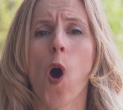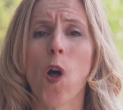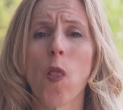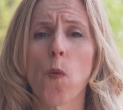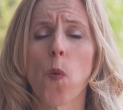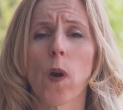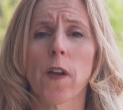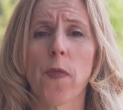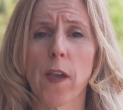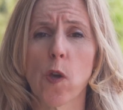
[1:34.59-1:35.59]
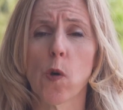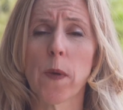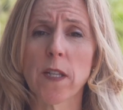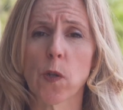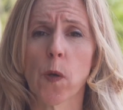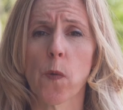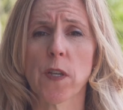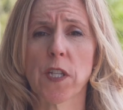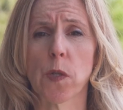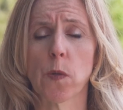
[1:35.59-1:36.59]
All the work that you'll be doing with the
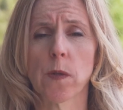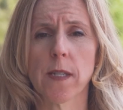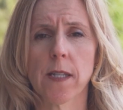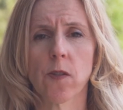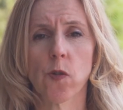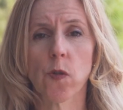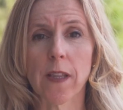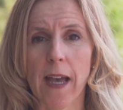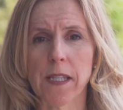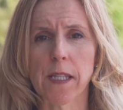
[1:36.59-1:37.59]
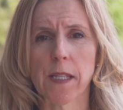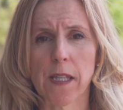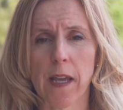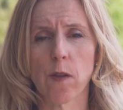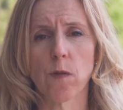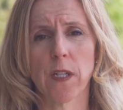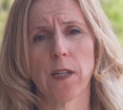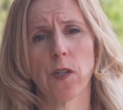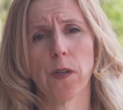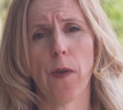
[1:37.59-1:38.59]
students through the lessons that you
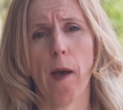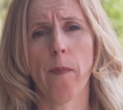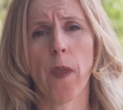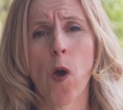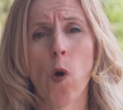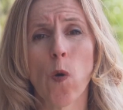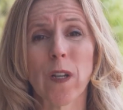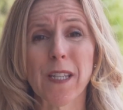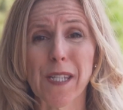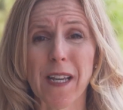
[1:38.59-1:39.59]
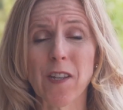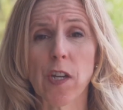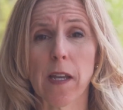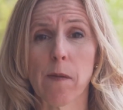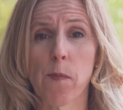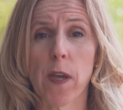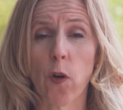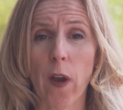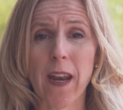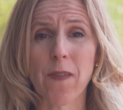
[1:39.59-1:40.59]
teach to them will essentially be
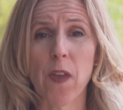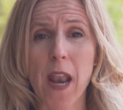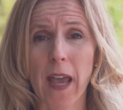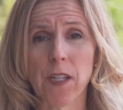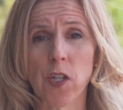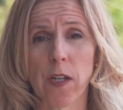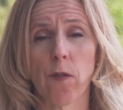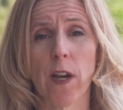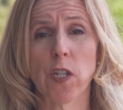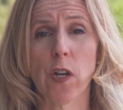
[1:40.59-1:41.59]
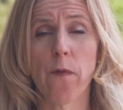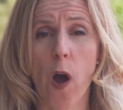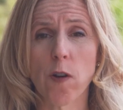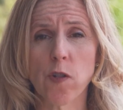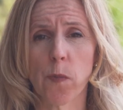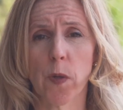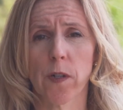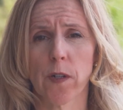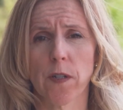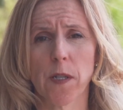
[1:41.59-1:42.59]
creating the next generation of
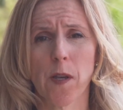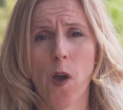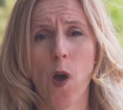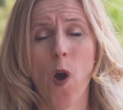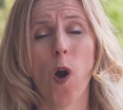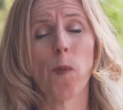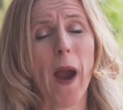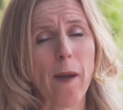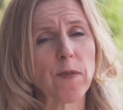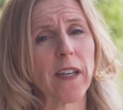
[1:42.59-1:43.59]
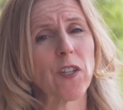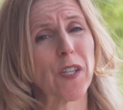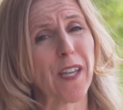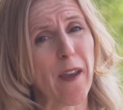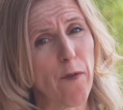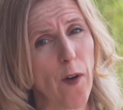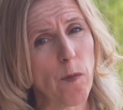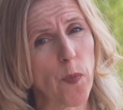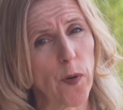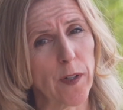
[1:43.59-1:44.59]
entrepreneurs, or perhaps I should say
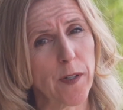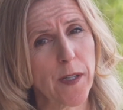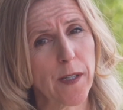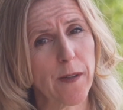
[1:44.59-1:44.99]
farmpreneurs.